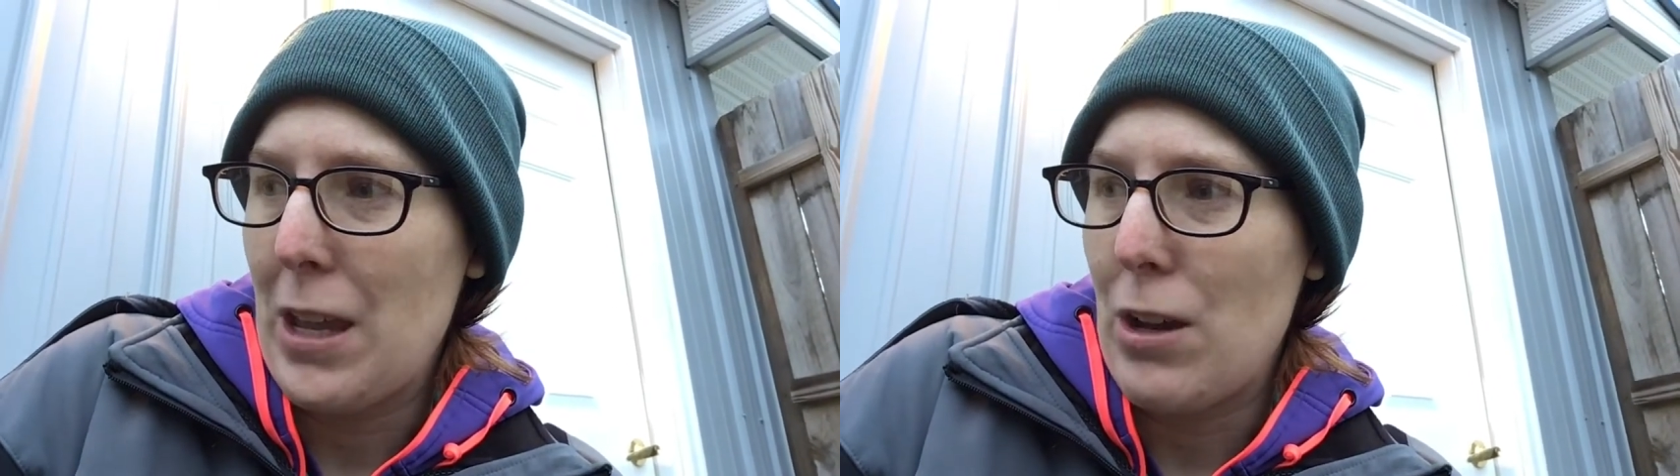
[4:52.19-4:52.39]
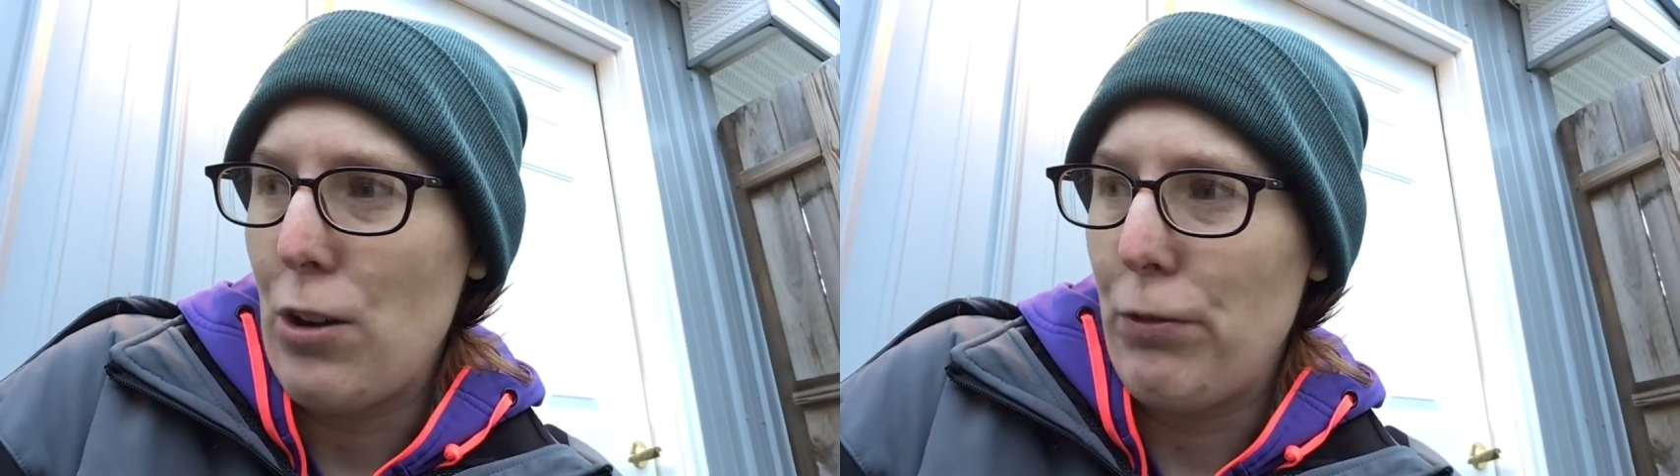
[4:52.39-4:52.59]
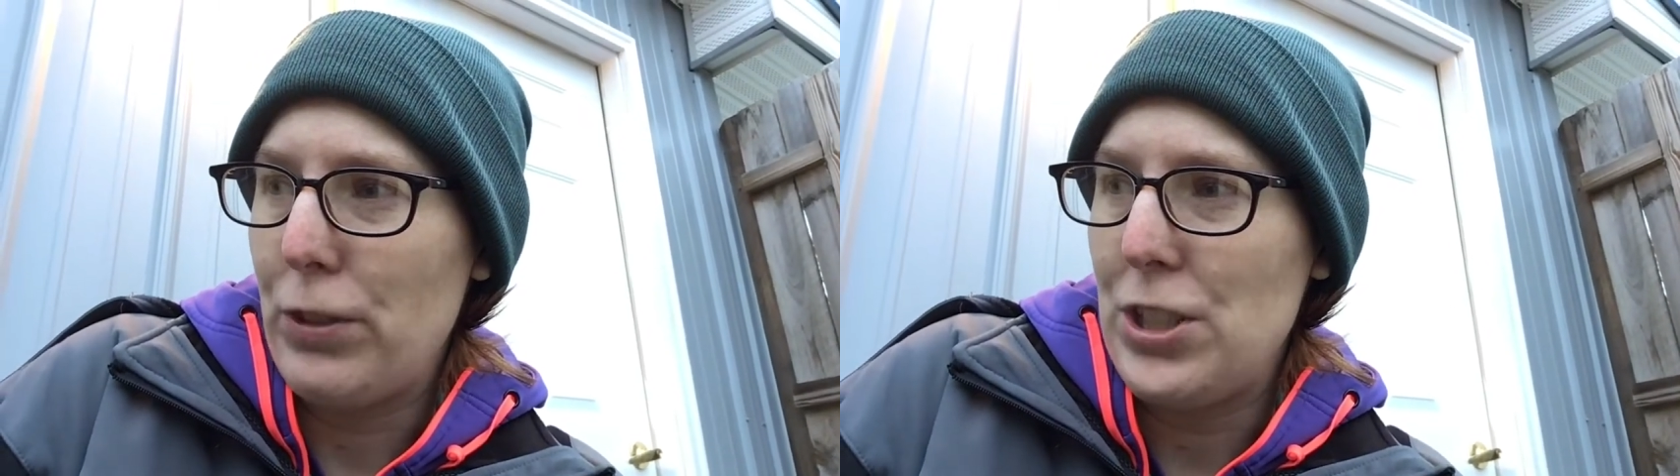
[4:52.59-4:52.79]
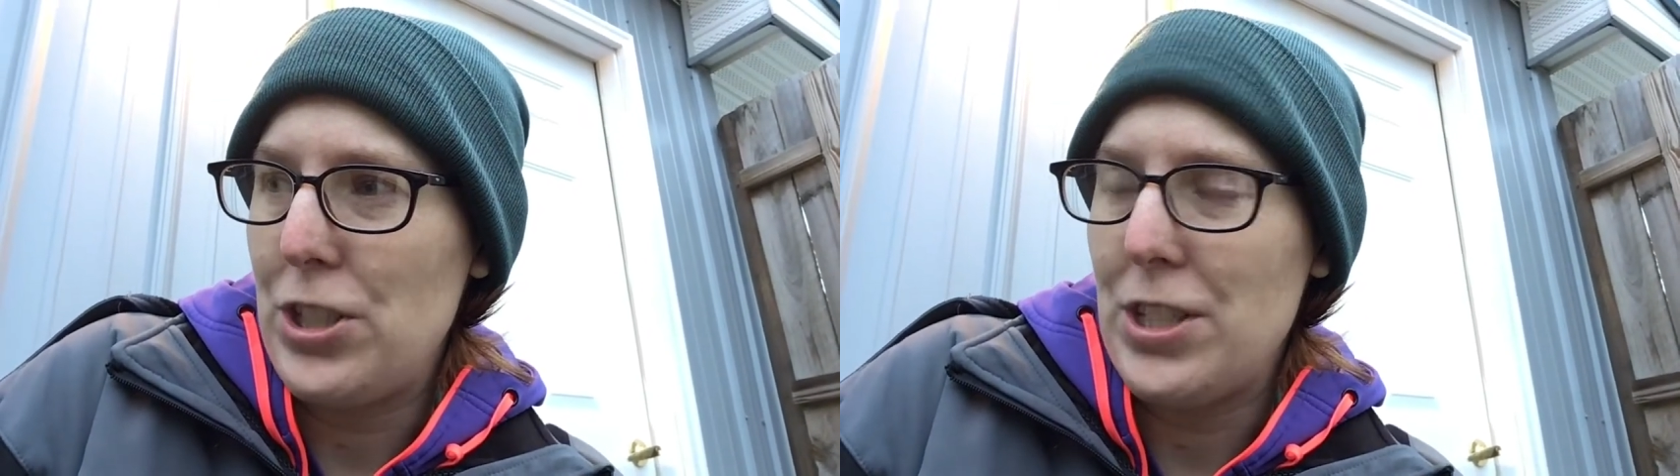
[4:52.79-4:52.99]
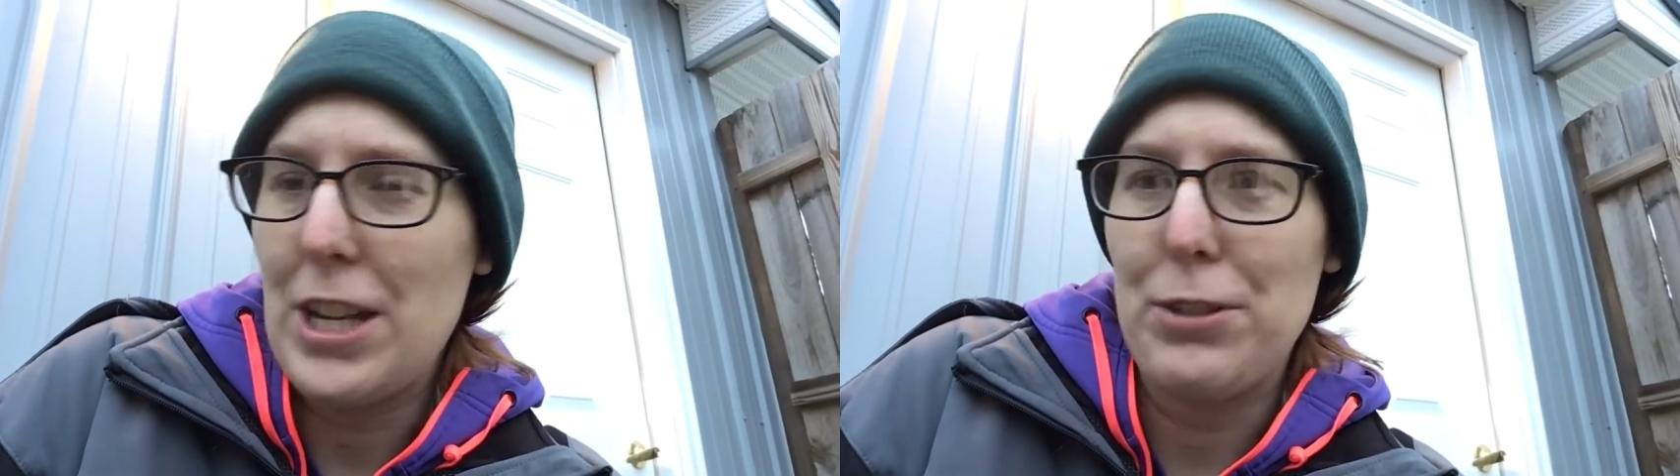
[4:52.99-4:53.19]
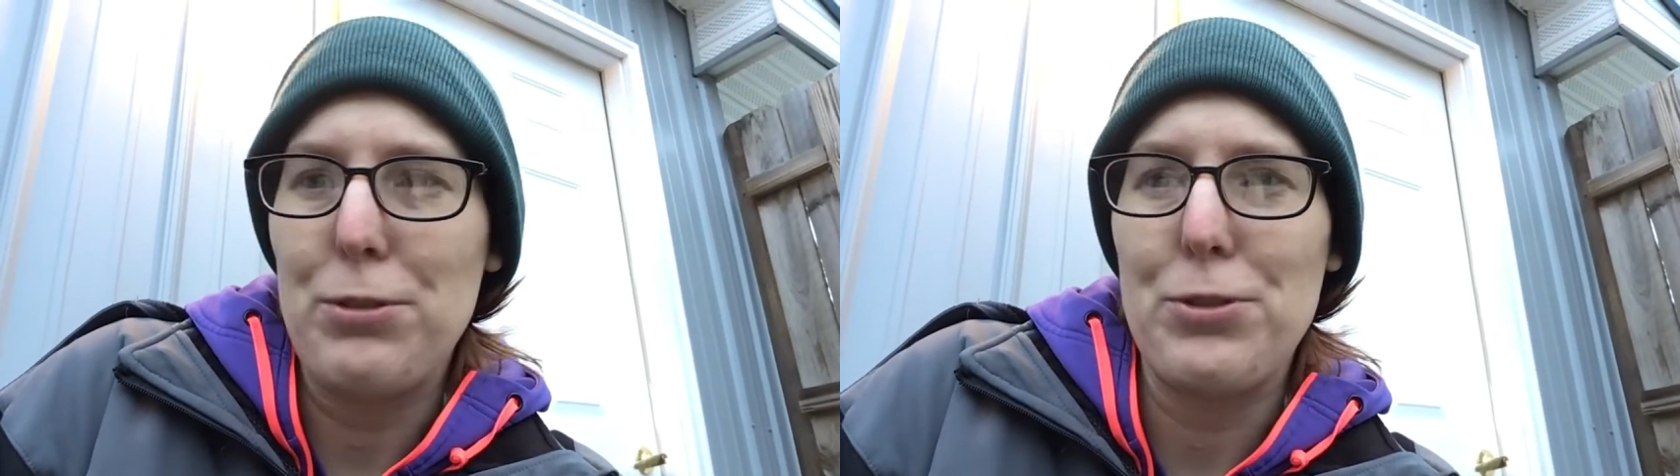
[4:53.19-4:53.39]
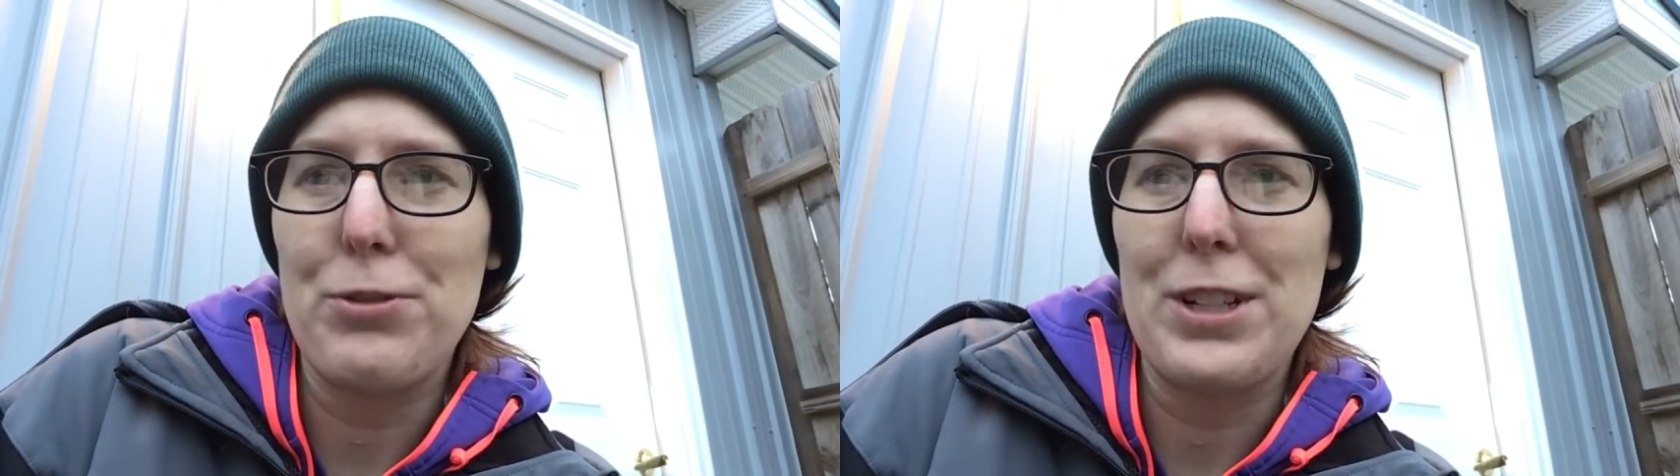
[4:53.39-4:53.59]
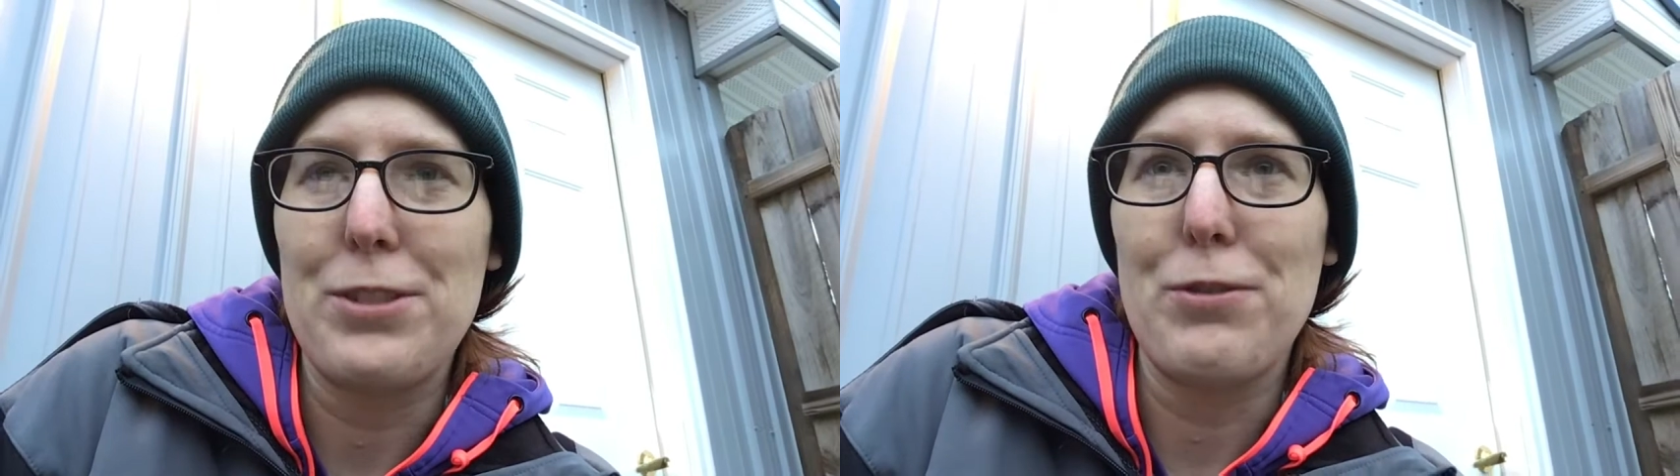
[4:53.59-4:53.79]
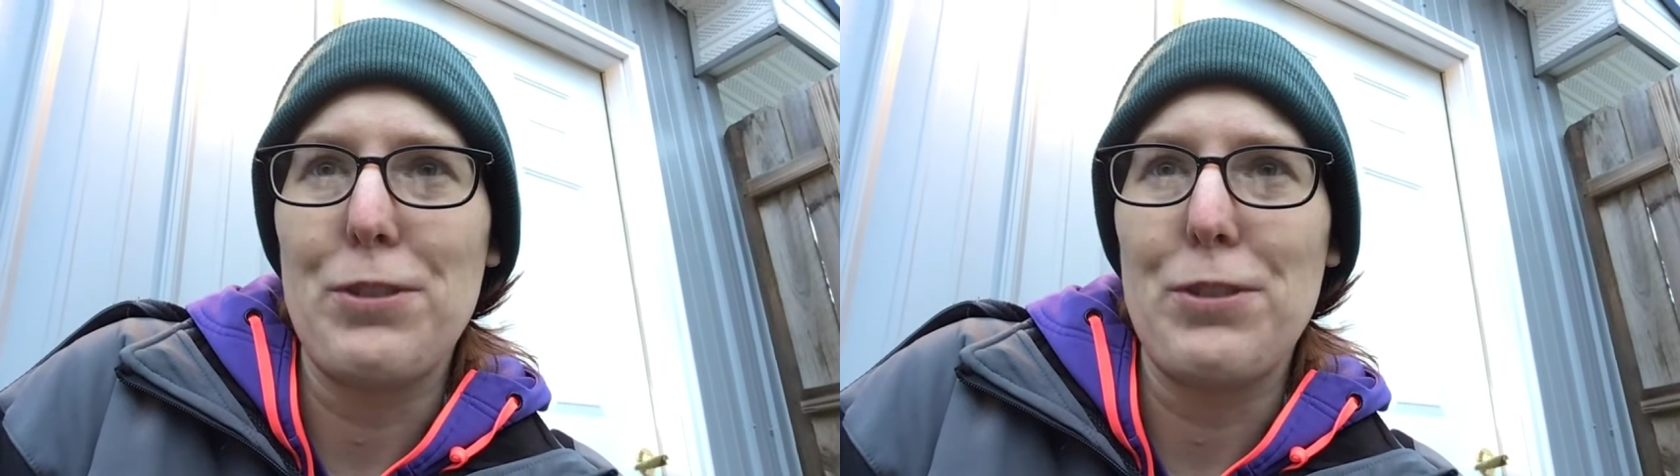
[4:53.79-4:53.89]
hopefully she's not too stressed over